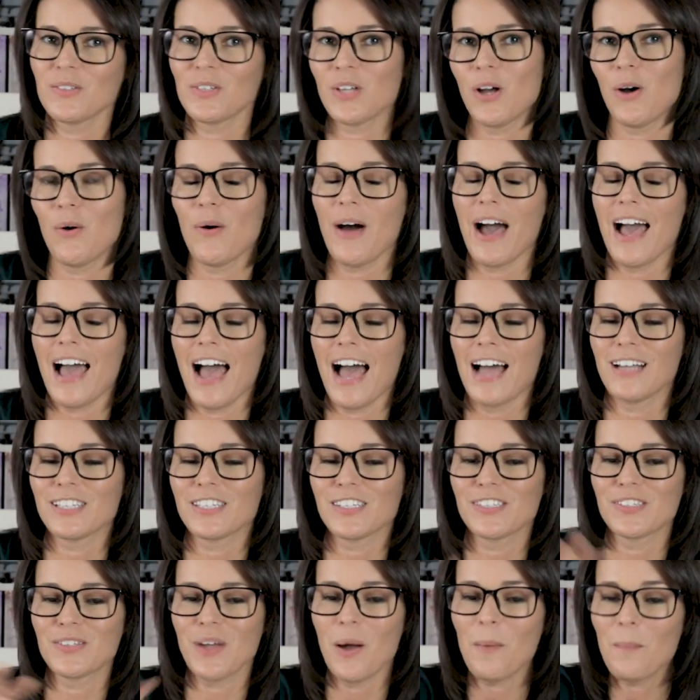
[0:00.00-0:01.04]
So
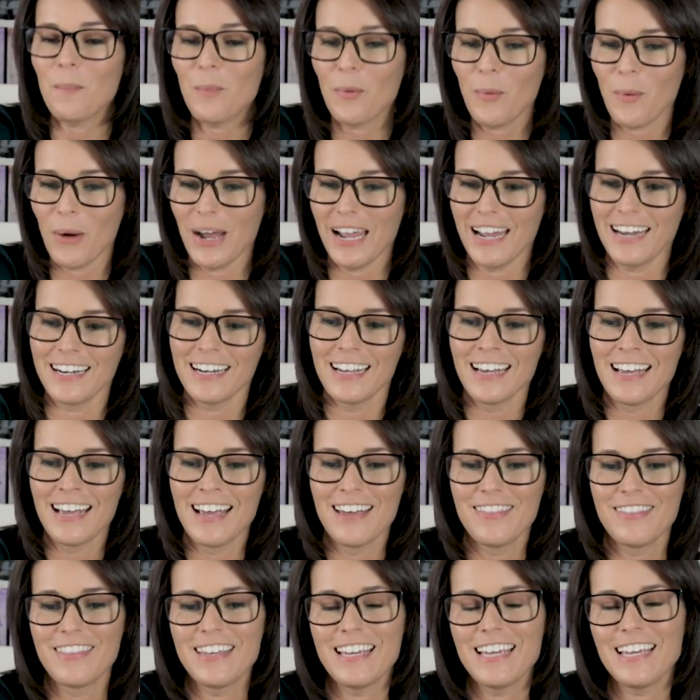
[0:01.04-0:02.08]
at some point,
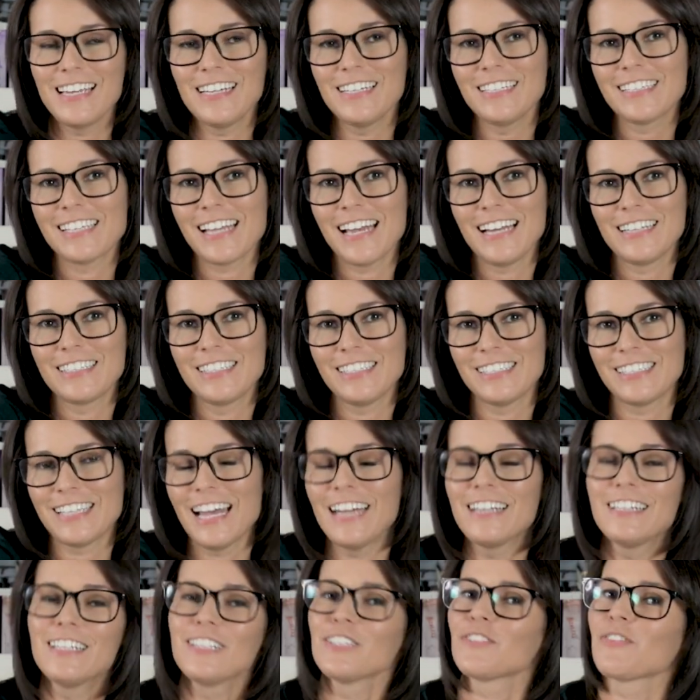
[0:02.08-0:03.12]
these
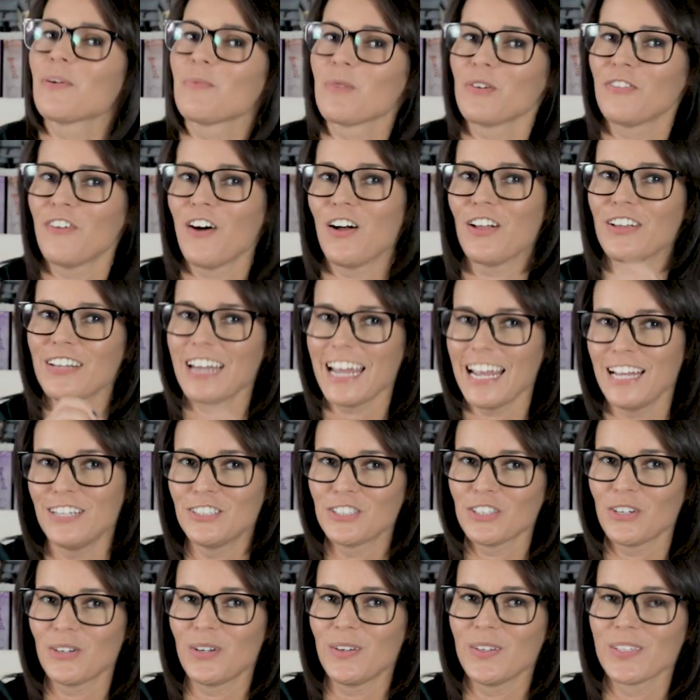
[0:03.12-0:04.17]
descendants from the fallen
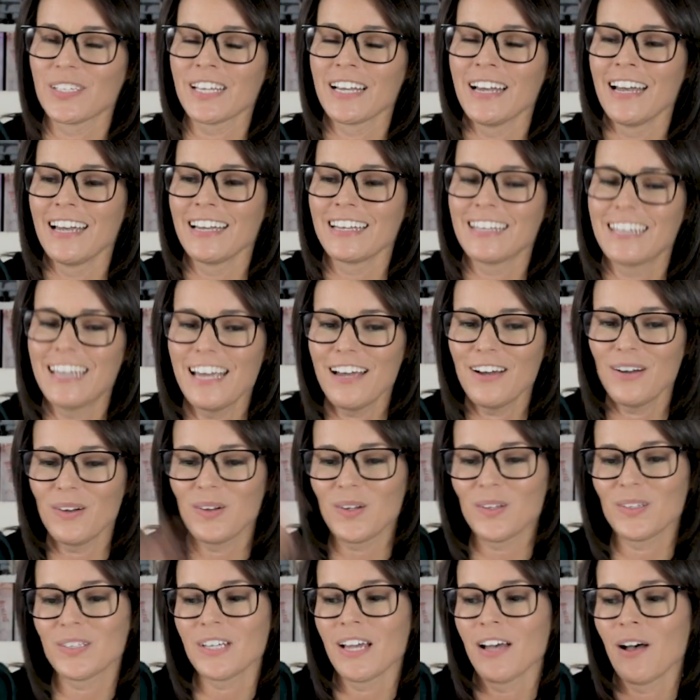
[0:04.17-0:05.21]
angels
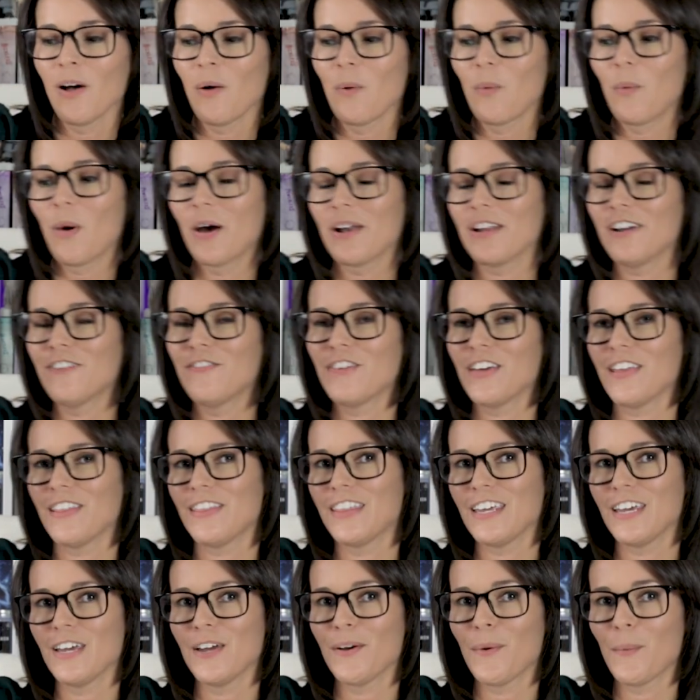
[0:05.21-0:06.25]
killed one of
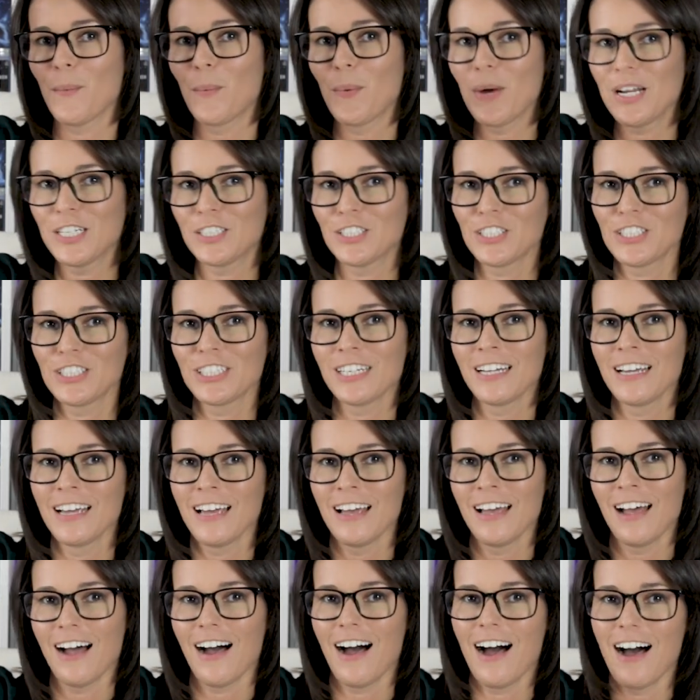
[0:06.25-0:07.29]
the witch
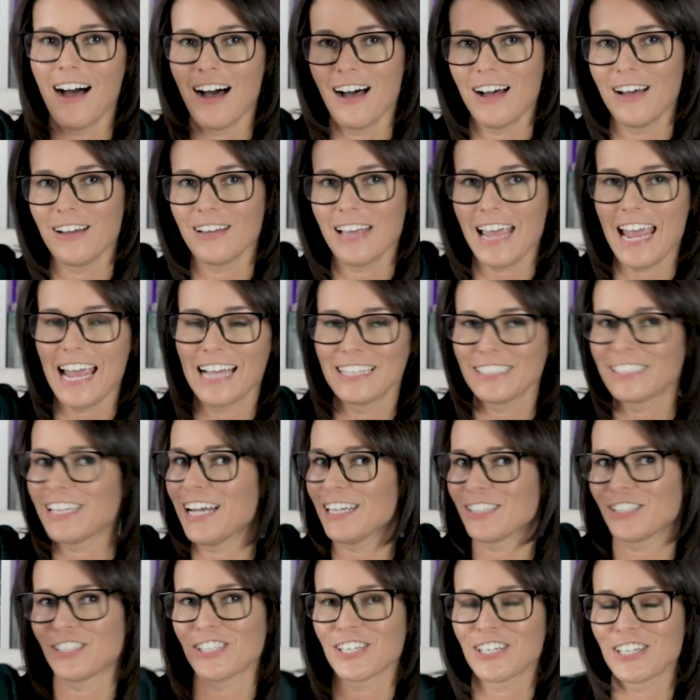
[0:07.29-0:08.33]

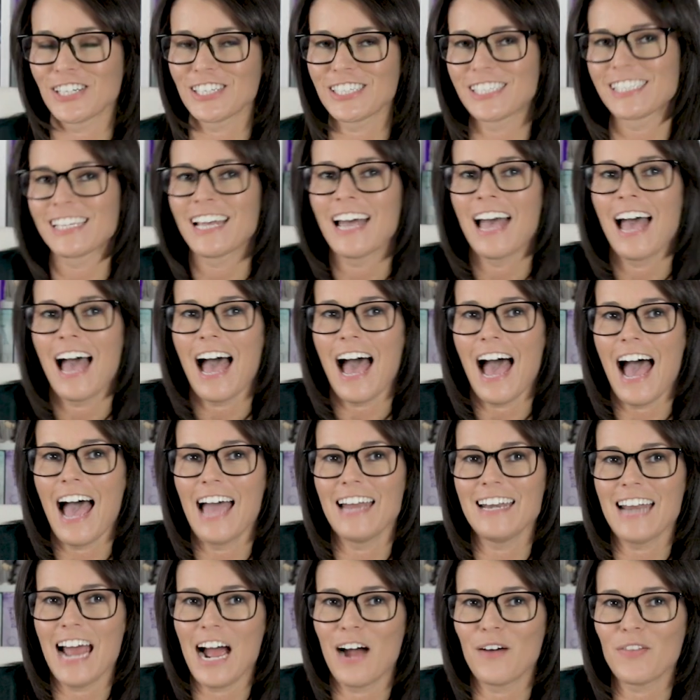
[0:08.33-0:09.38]
ancestors,
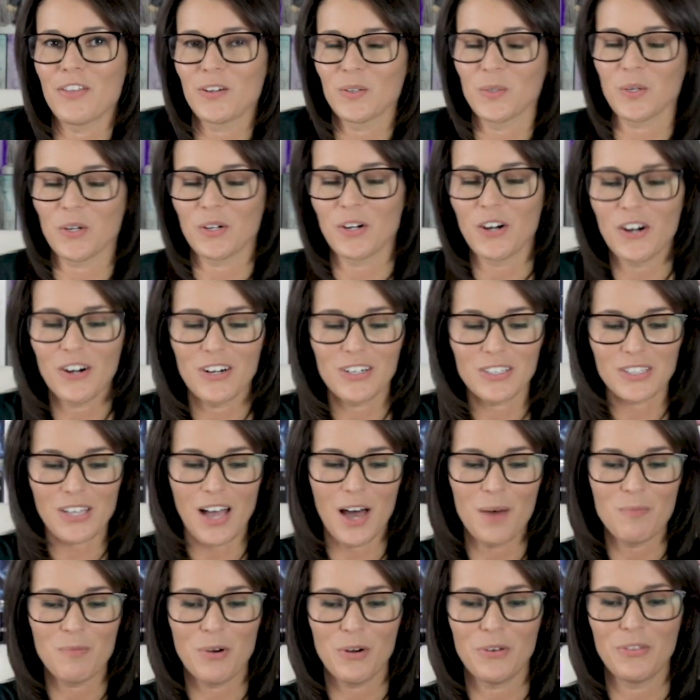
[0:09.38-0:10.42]
and now there's a curse
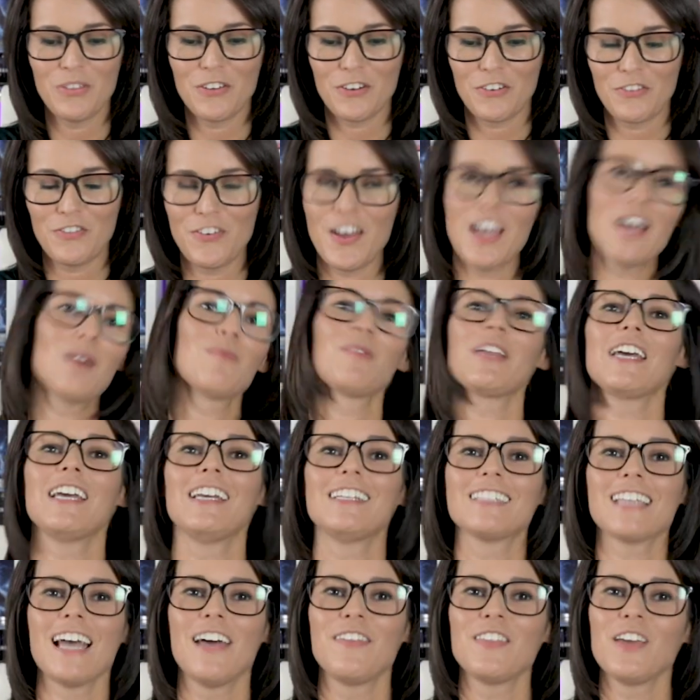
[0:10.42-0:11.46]
on both their
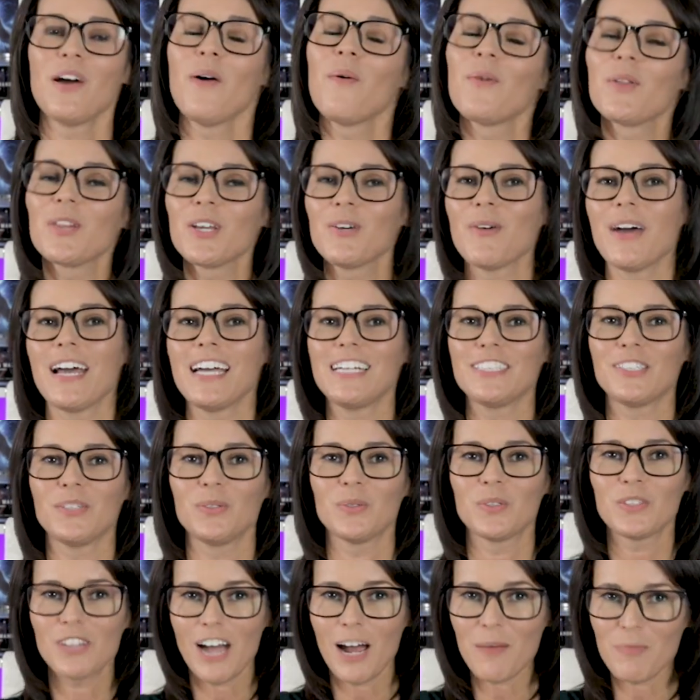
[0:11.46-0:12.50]
families, and the only way
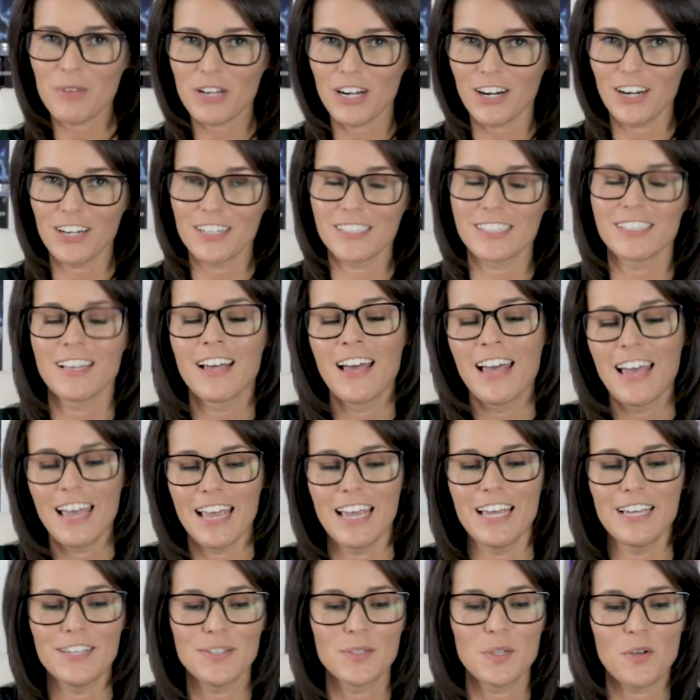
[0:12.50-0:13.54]
to stop the curse
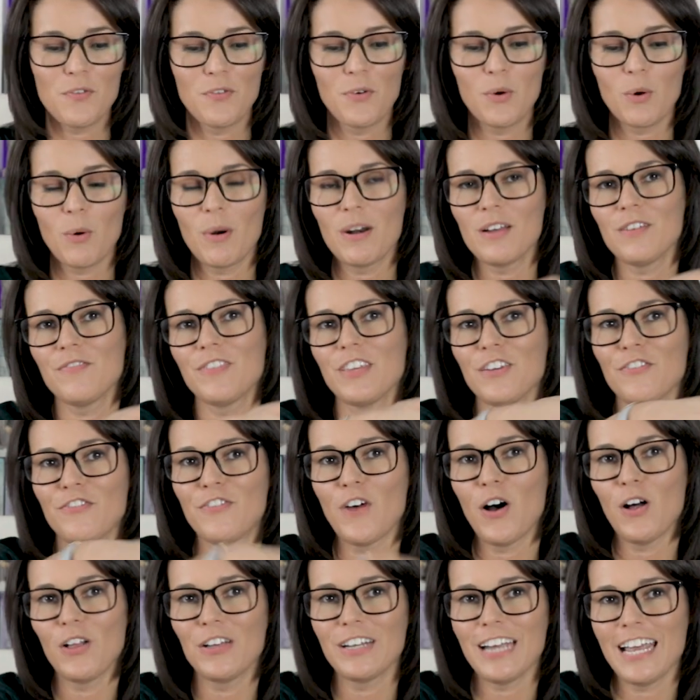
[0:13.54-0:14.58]
is for one of the
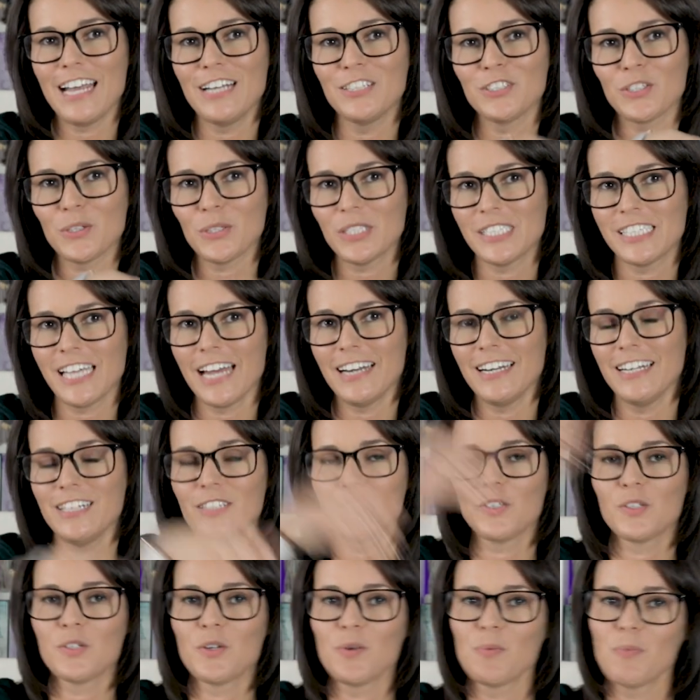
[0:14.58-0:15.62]
fallen angel
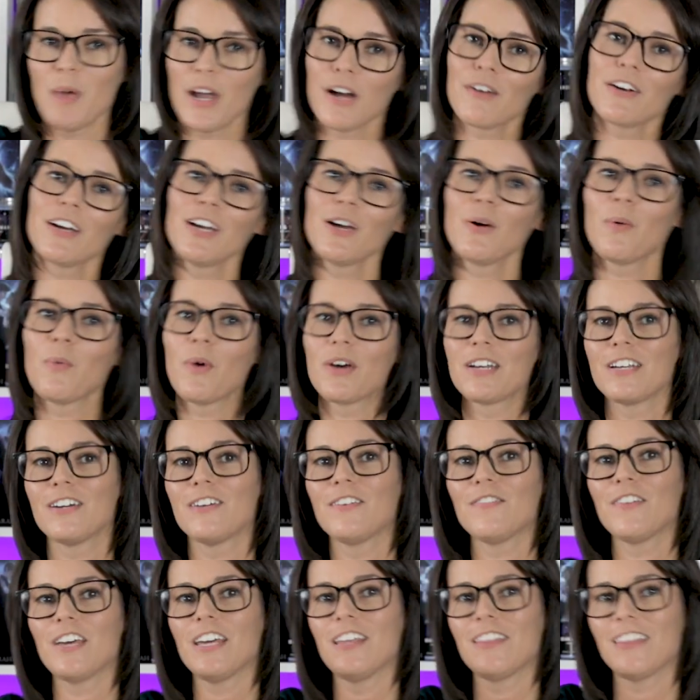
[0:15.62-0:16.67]
descendants to marry one
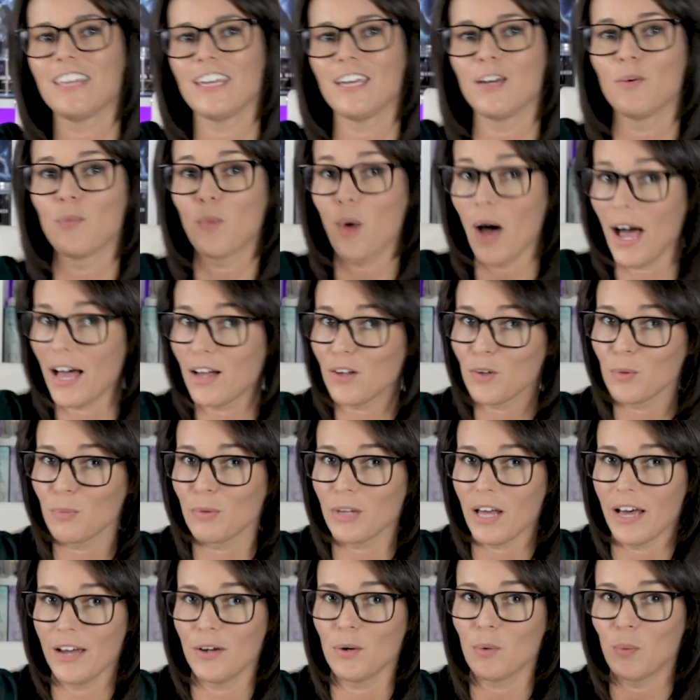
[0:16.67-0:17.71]
of the wild
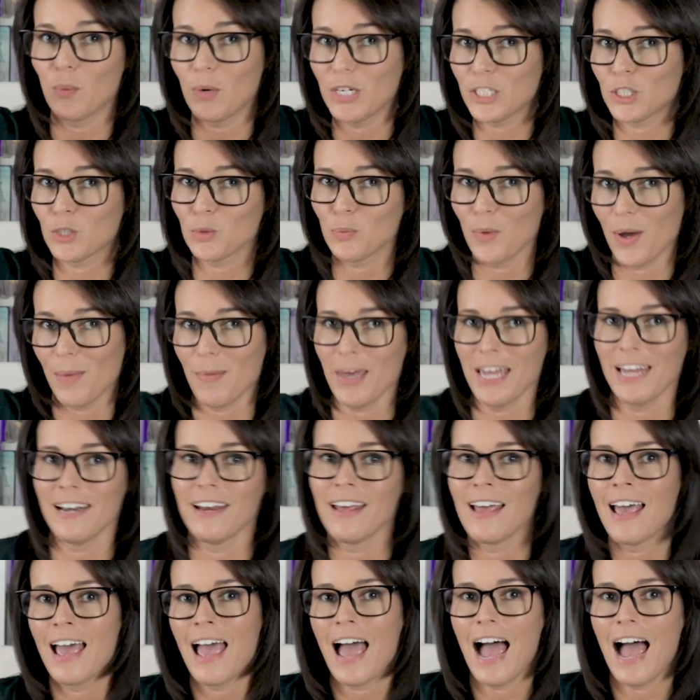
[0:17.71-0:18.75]
blood witch women